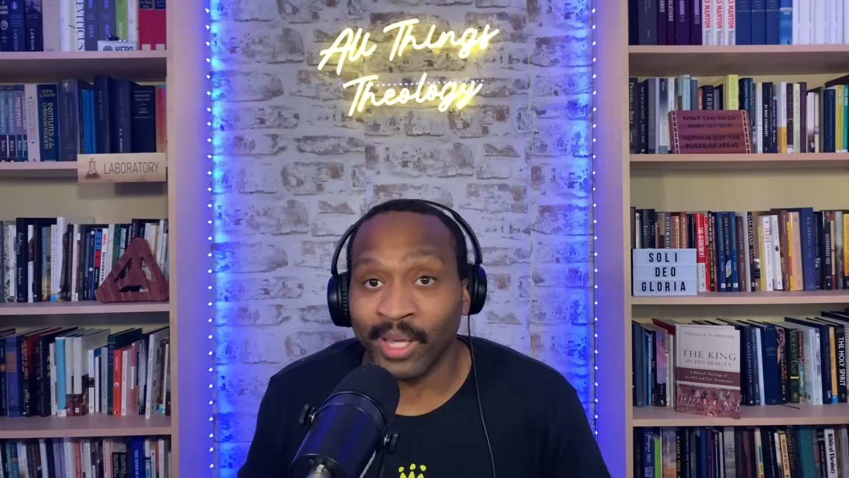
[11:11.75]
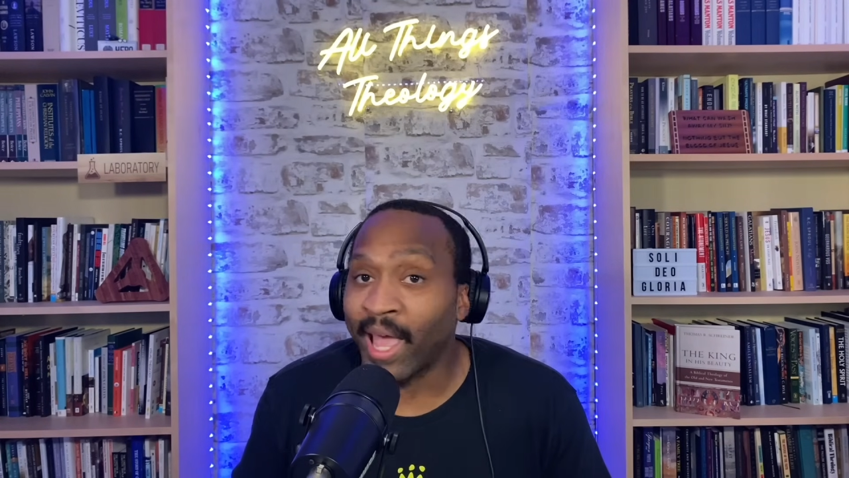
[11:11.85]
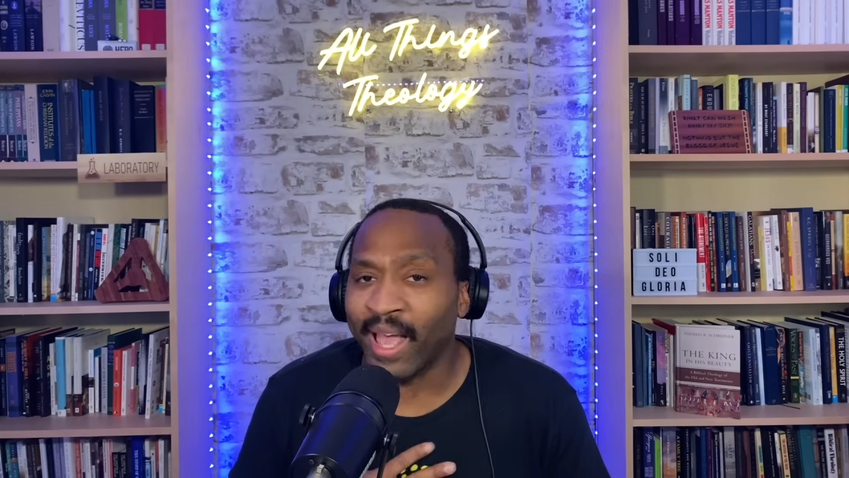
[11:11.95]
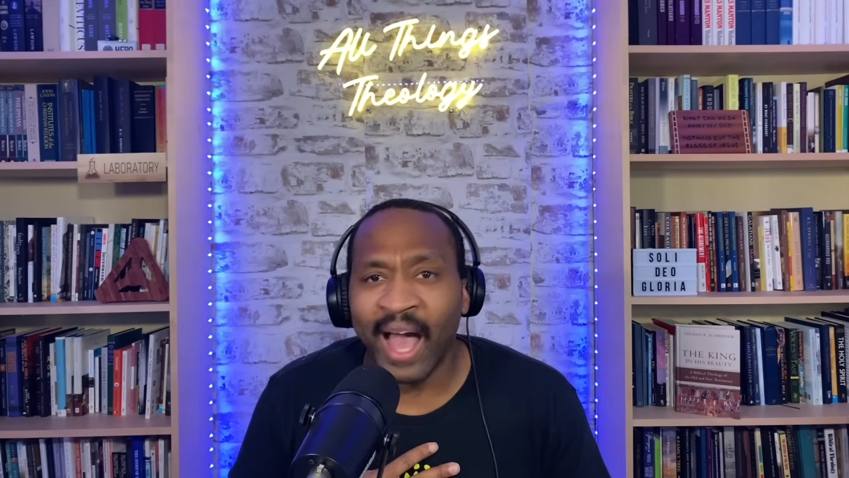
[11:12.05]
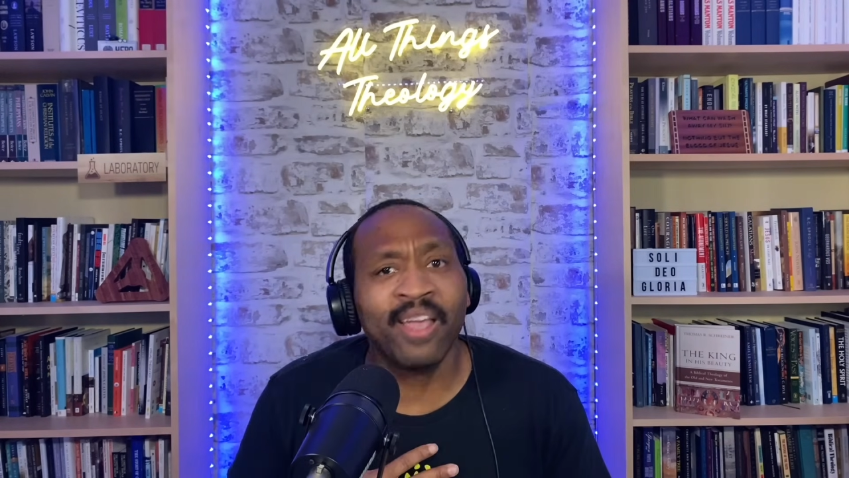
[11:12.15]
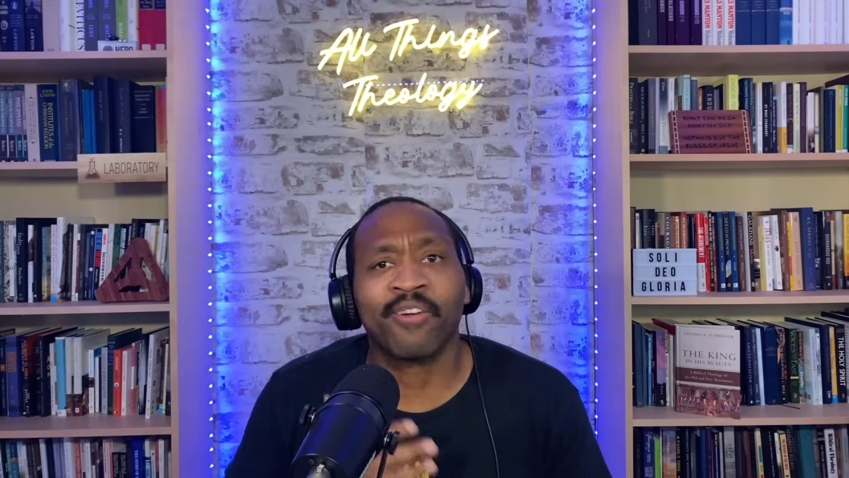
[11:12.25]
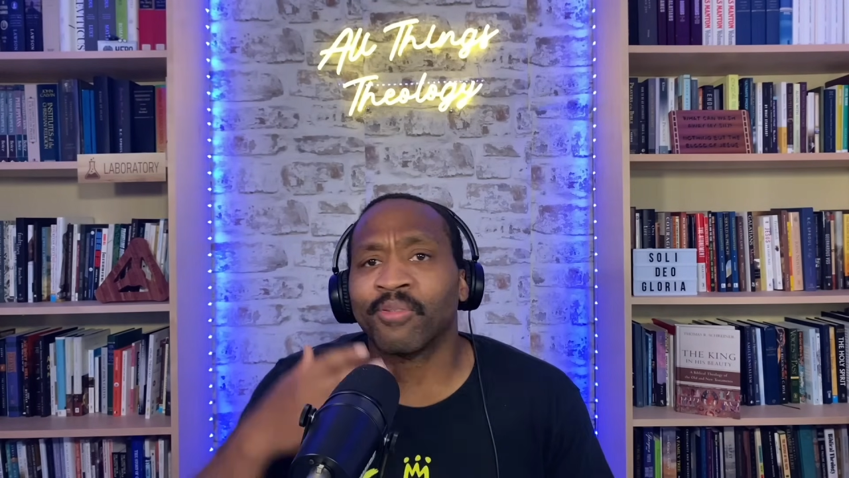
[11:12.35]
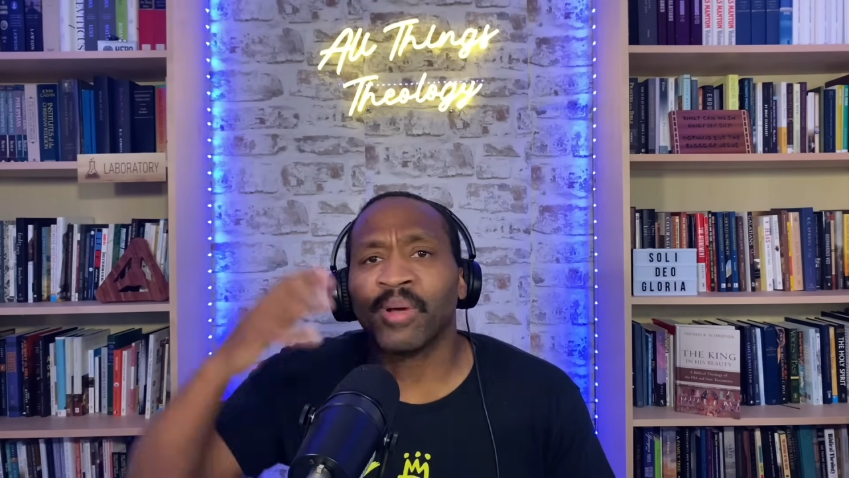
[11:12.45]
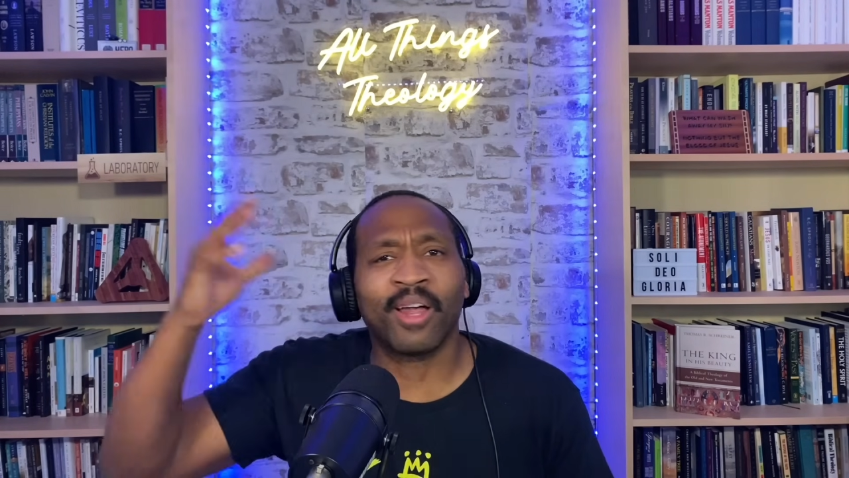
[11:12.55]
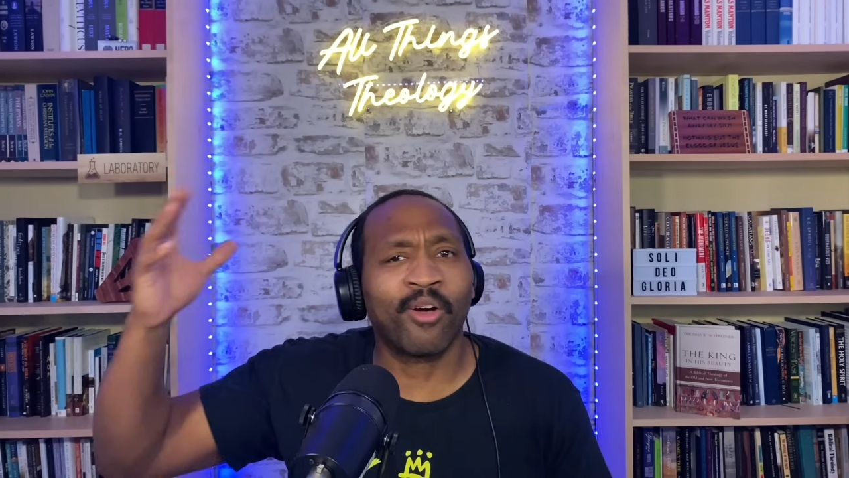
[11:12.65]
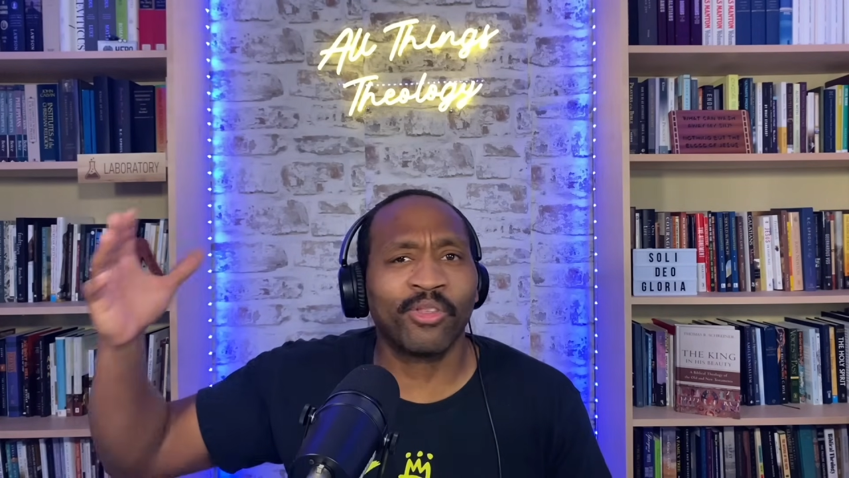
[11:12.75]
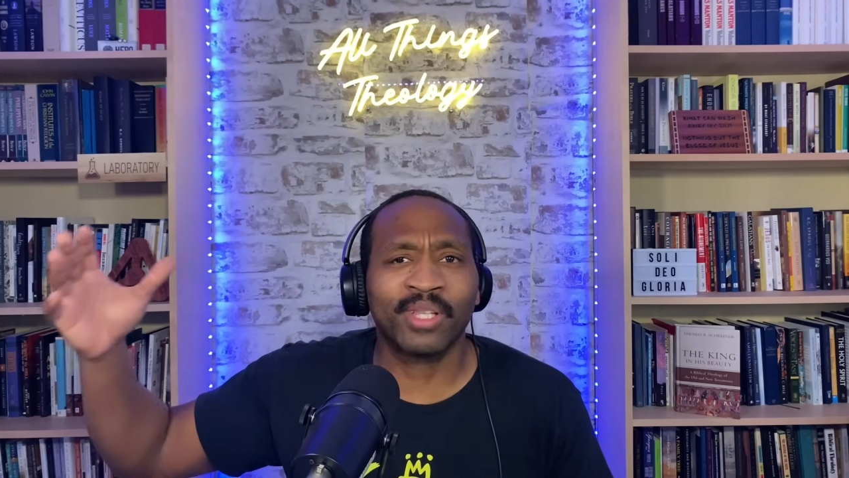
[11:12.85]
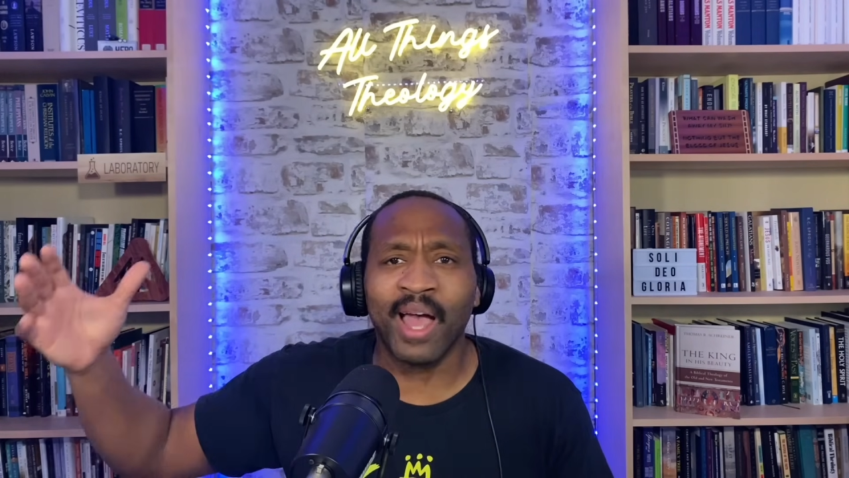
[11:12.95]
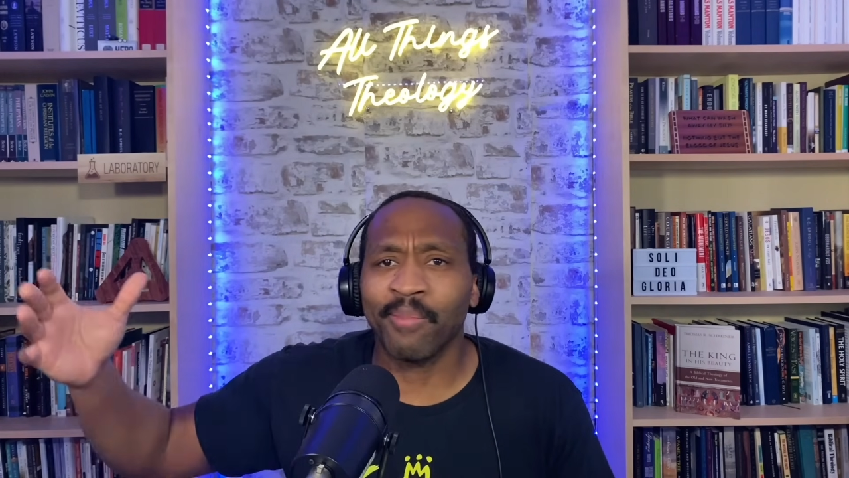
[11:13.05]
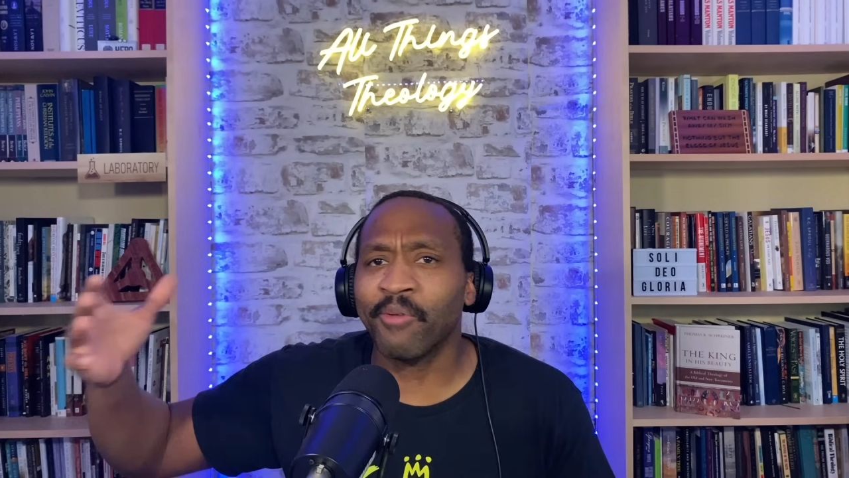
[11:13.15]
Hey, I hear from God all the
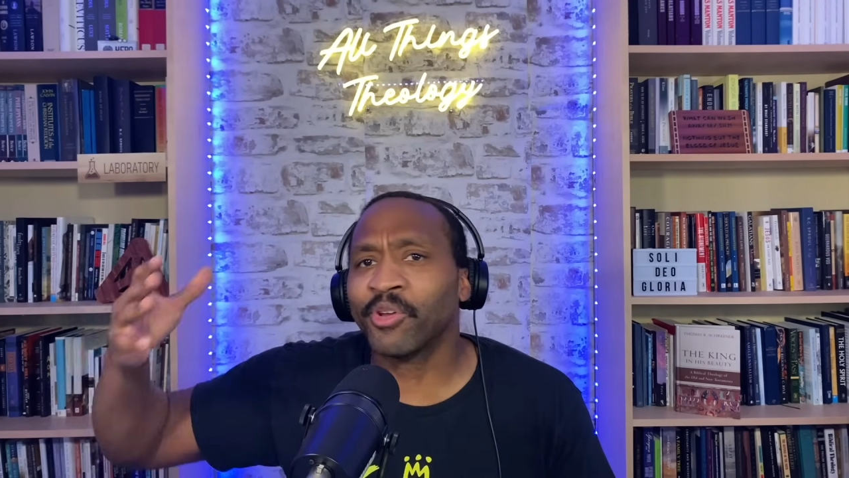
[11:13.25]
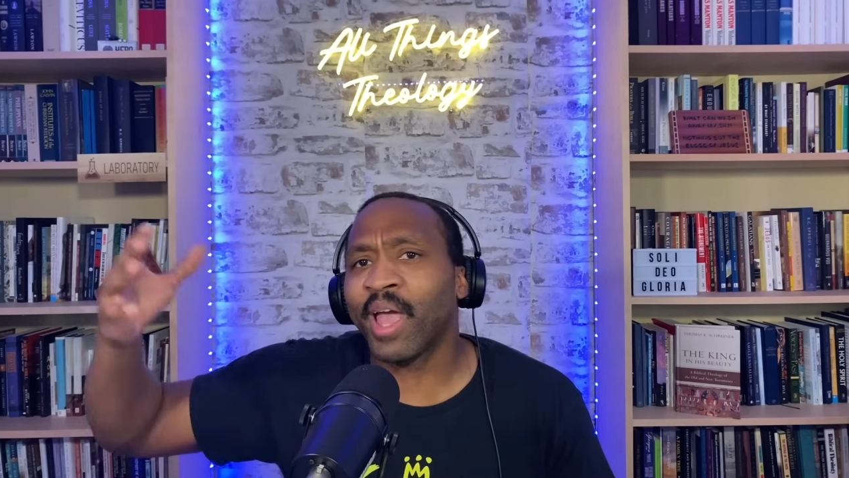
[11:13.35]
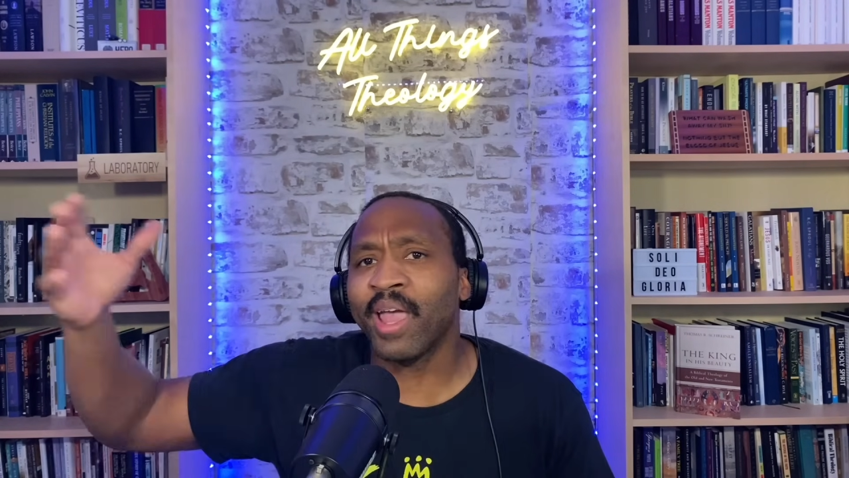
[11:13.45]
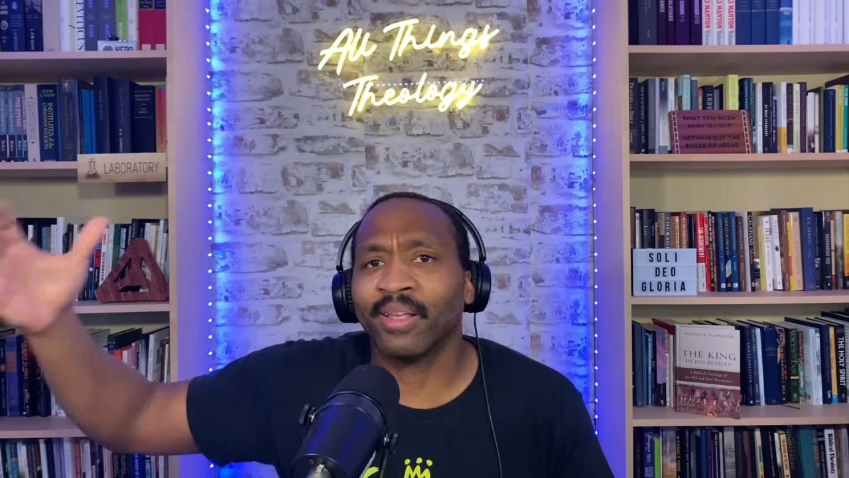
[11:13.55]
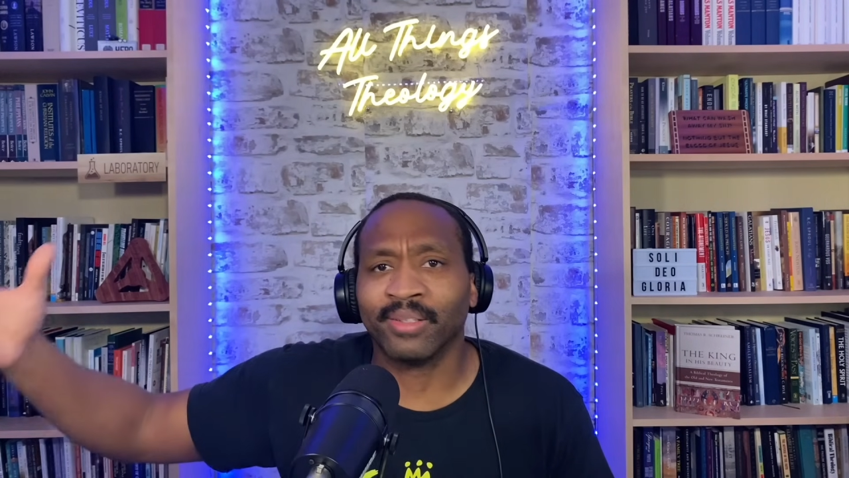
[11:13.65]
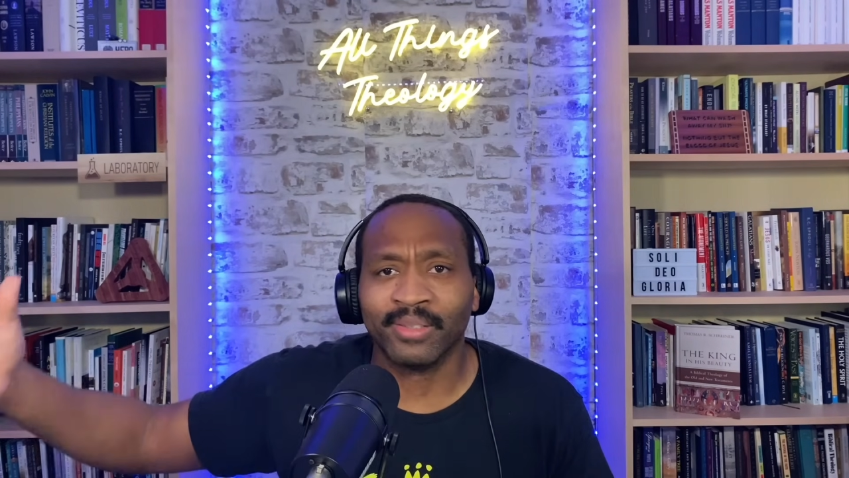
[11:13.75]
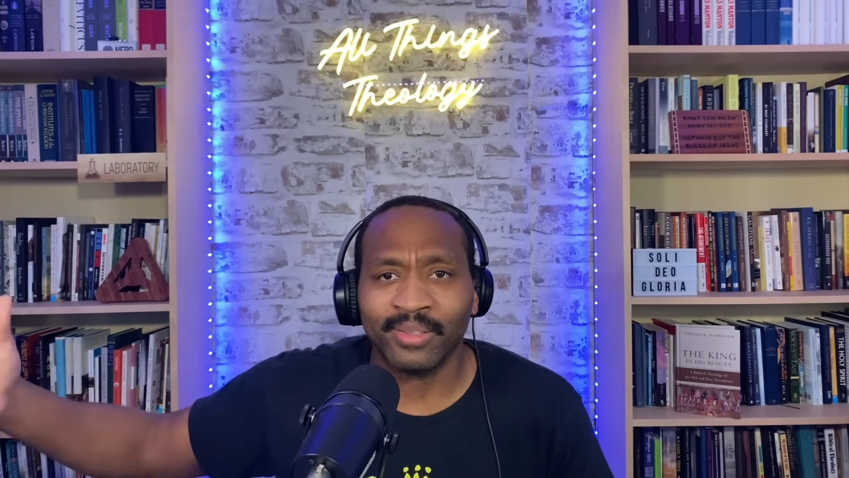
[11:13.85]
time, every day.